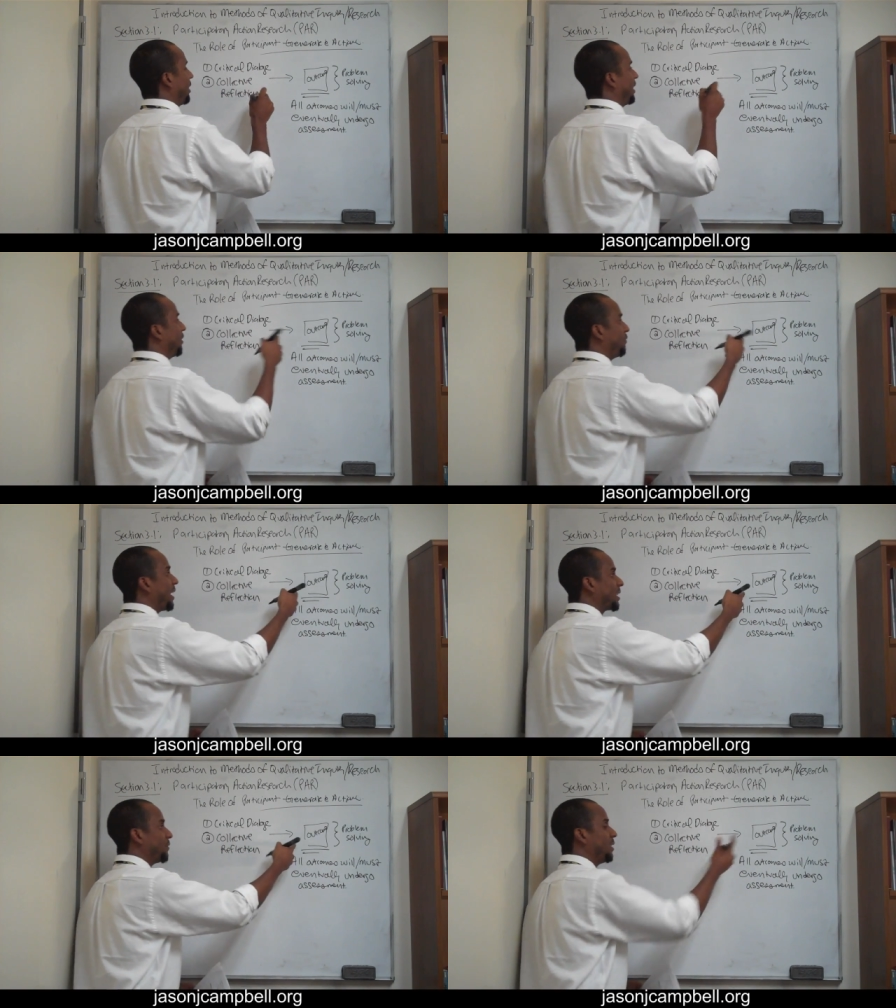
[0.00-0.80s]
the
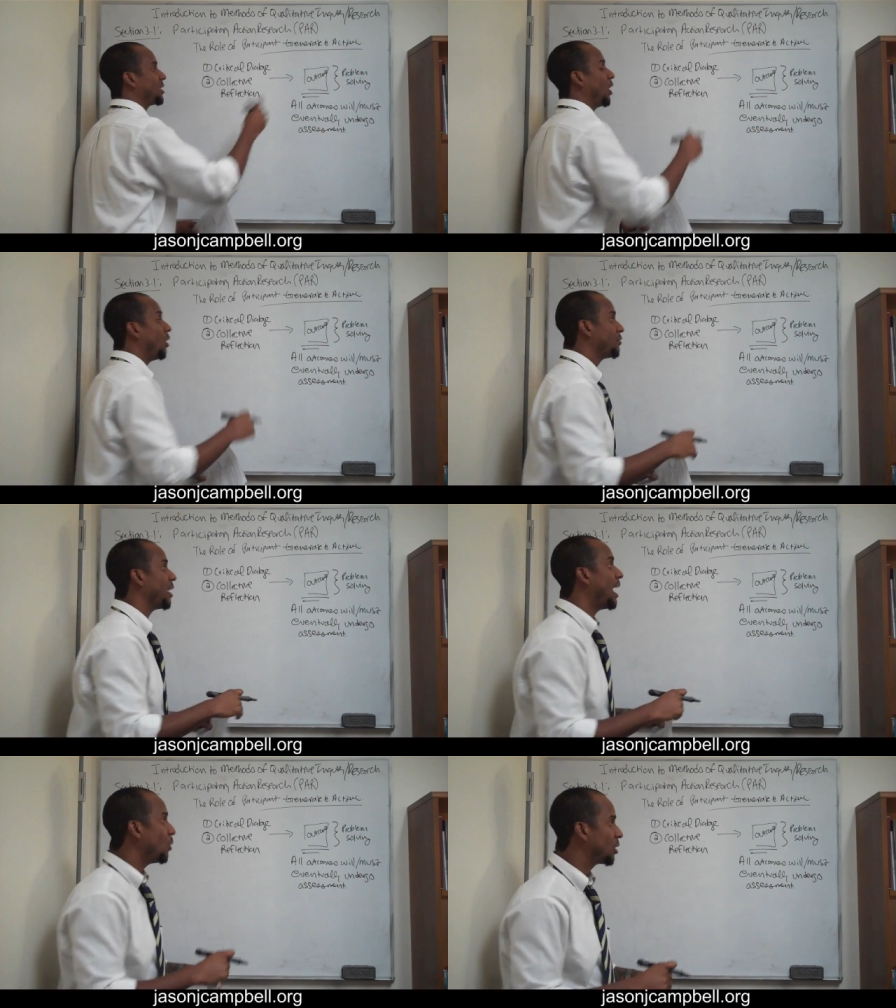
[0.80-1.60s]
effectiveness of
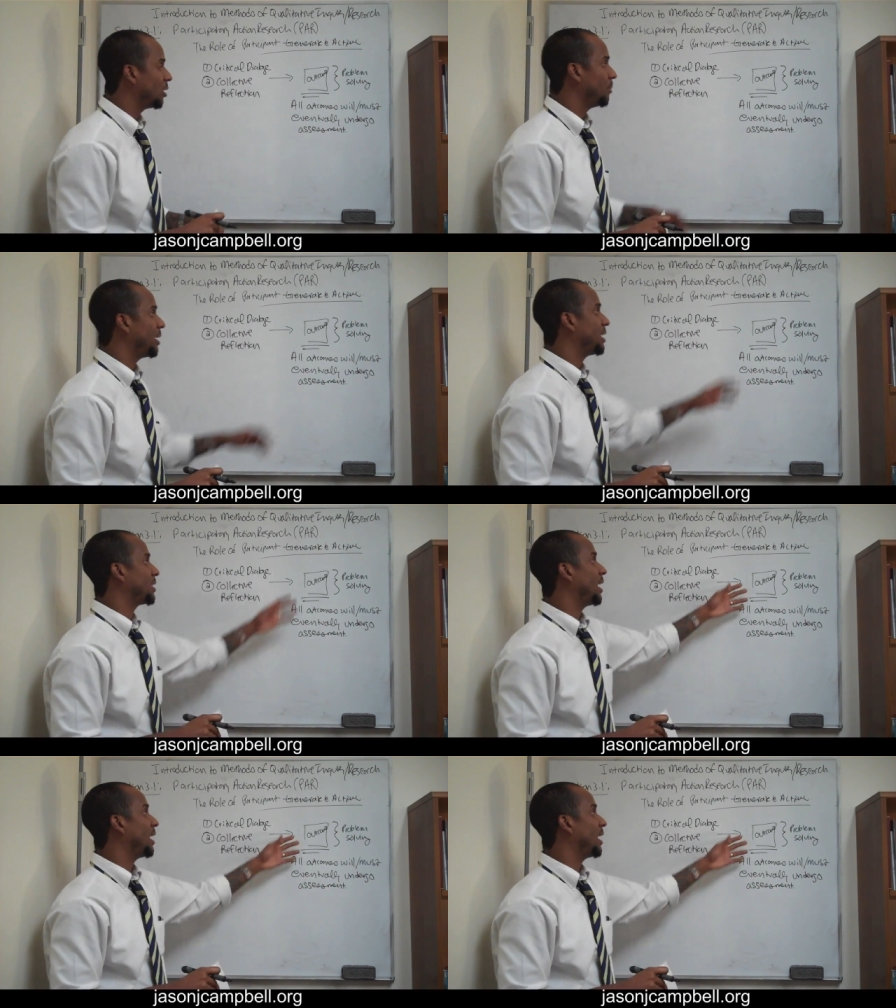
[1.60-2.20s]
your outcome is